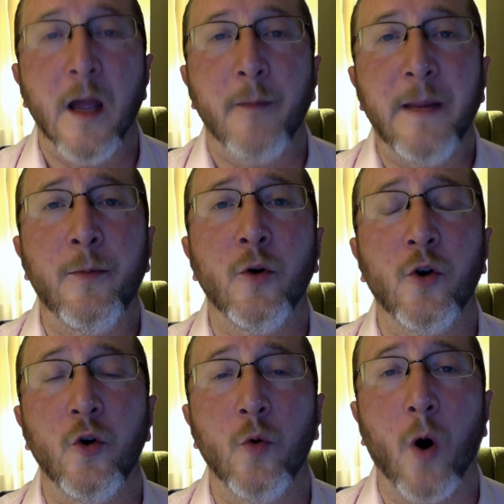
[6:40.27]
People
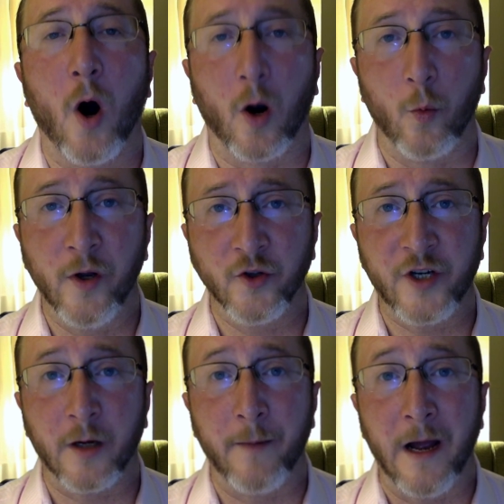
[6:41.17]
who are
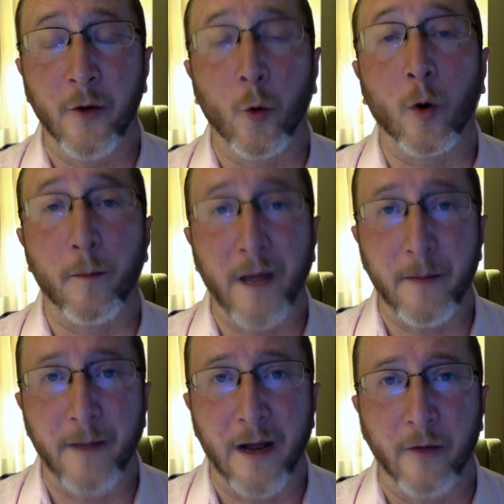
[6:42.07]
wheelchair bound or
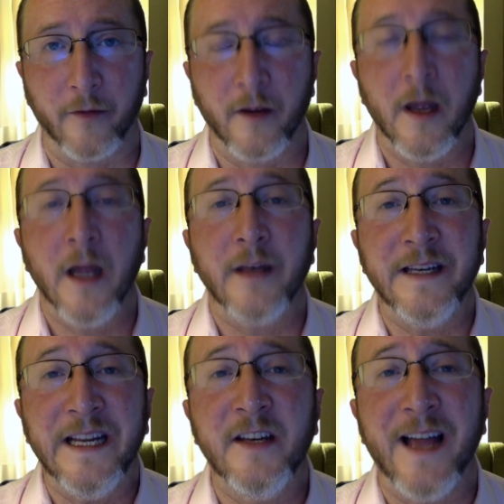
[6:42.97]
bed bound
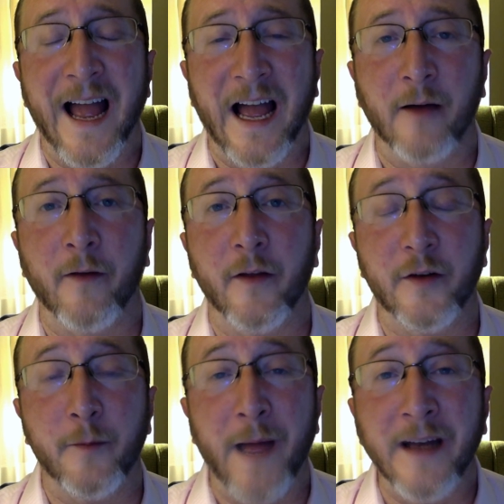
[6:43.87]
need to have
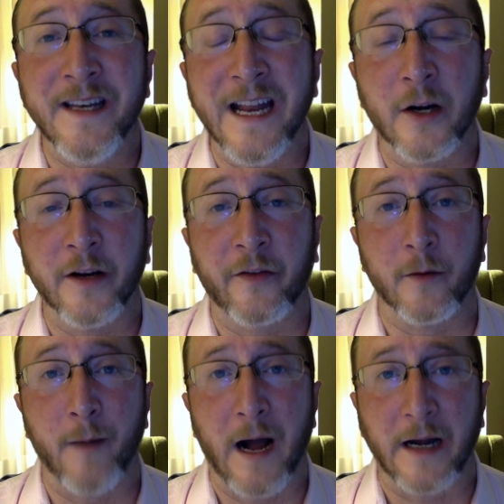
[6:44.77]
dependent areas of
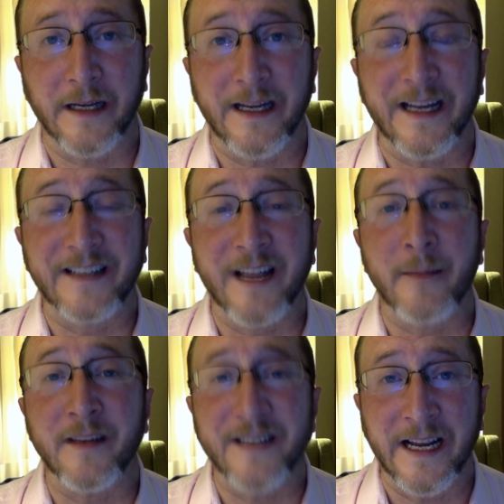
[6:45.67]
their body
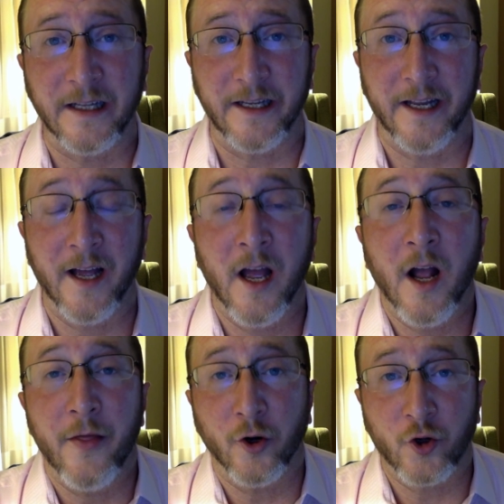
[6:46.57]
examined daily,
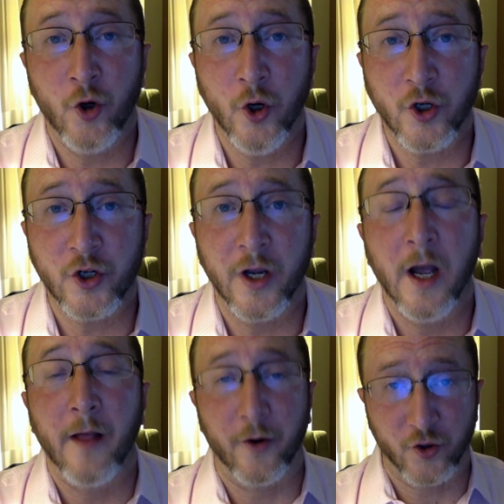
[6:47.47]
their tush,
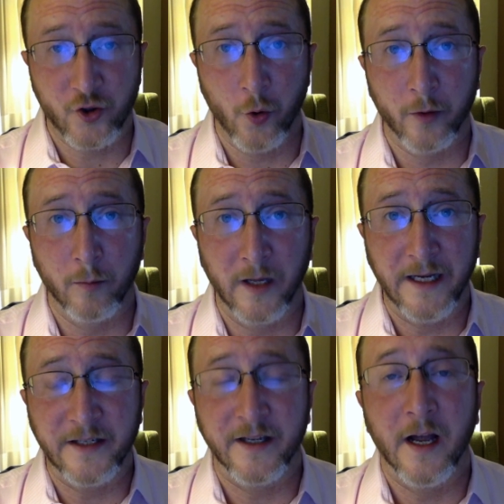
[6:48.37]
their shoulder
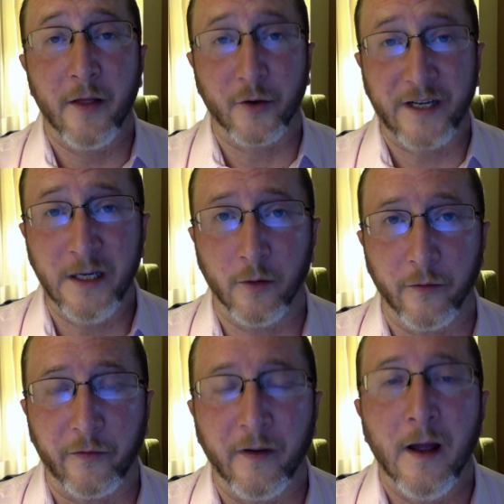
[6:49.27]
blades, their
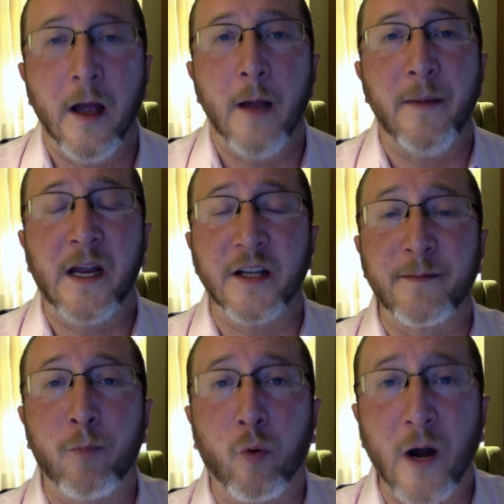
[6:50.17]
heels, because
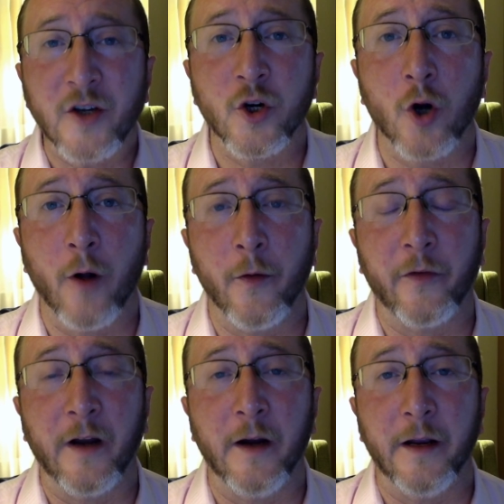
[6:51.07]
pressure on those
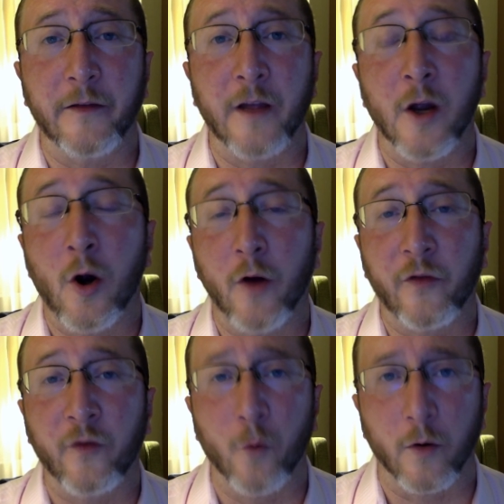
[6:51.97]
areas can cause
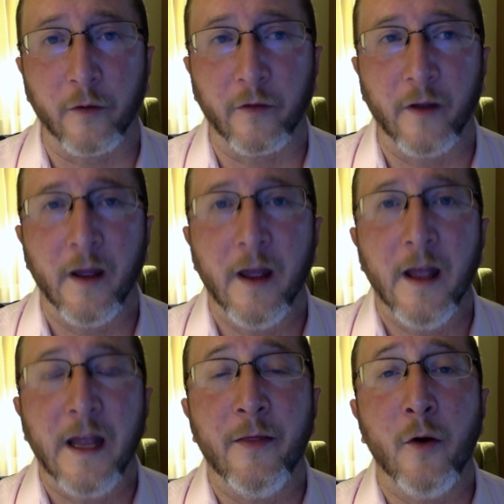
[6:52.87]
sores,
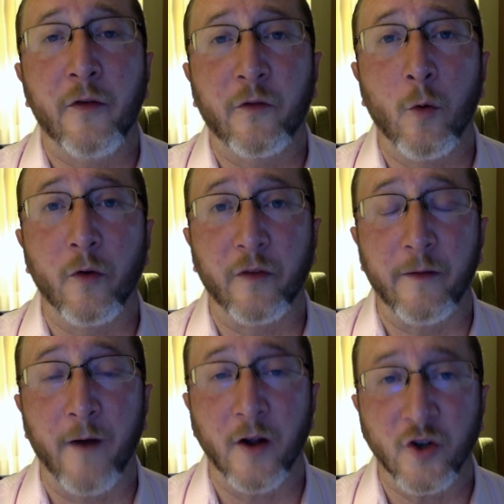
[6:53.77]
and those sores,
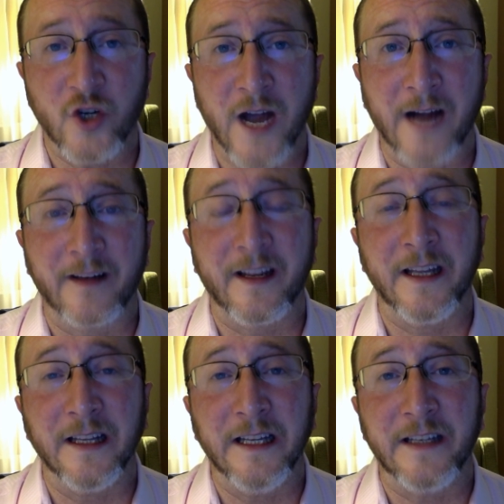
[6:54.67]
if unchecked,
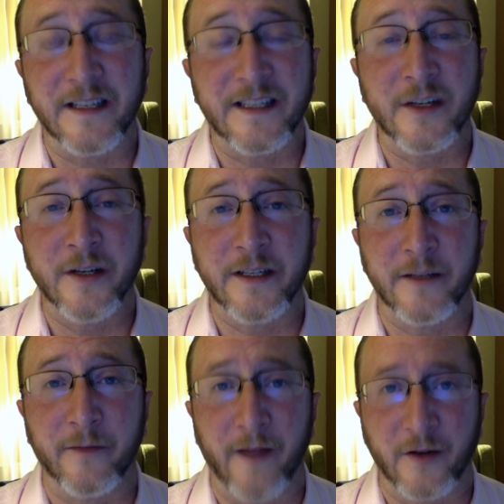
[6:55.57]
can lead to serious
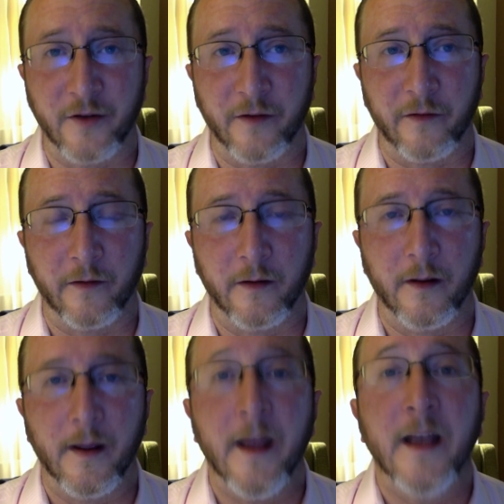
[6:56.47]
infections.
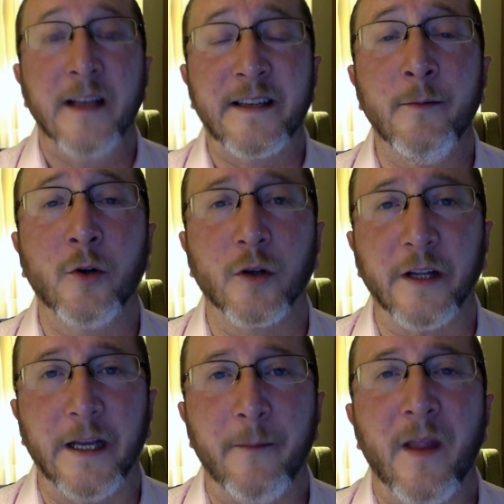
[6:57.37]

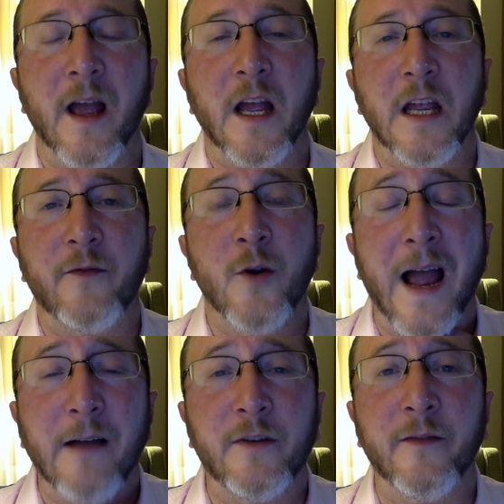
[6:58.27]
Similarly, if you
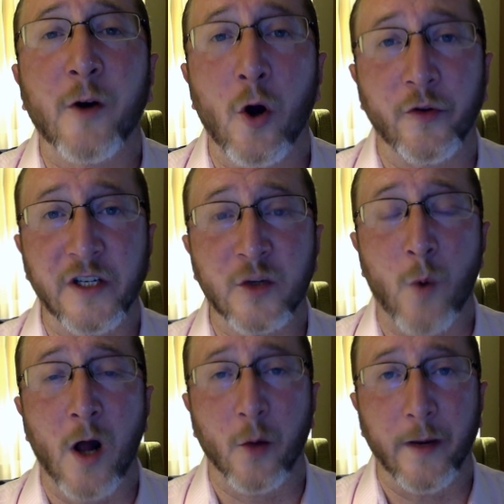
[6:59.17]
have difficulty
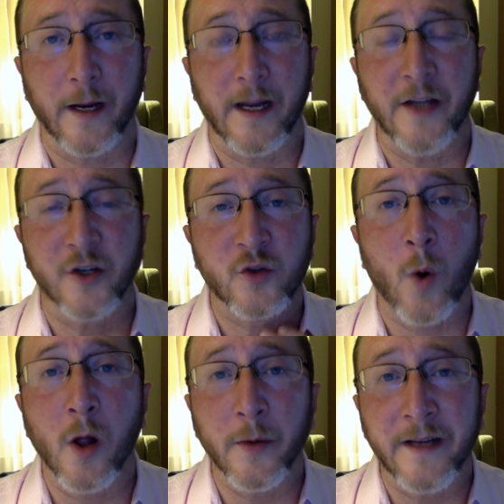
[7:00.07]
swallowing and you're
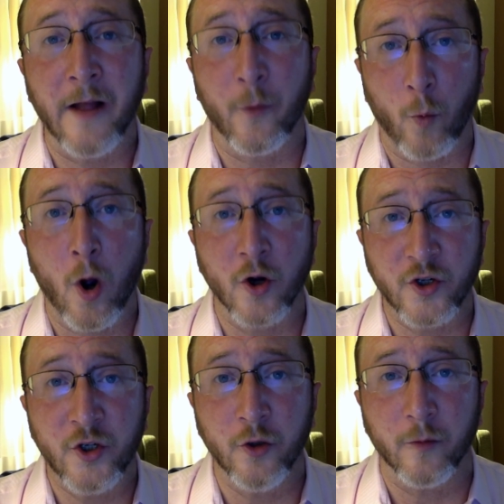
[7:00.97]
swallowing down the wrong
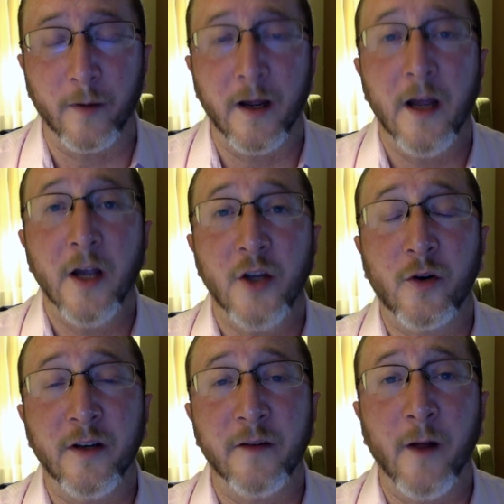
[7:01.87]
tube, you
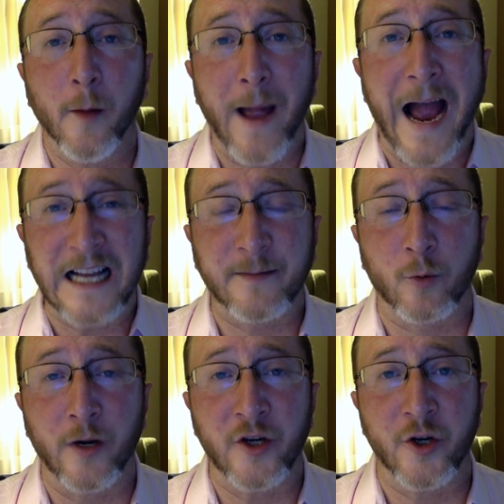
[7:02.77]
can develop
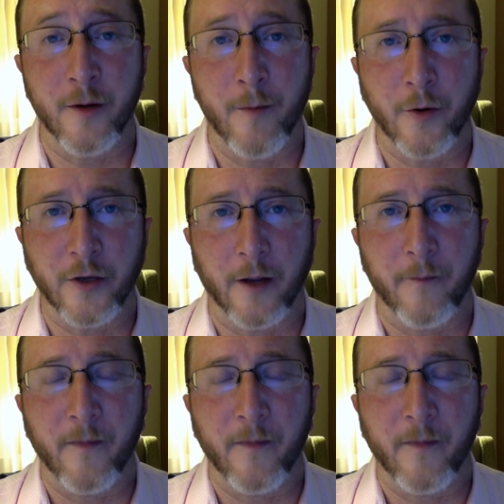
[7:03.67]
aspiration pneumonia.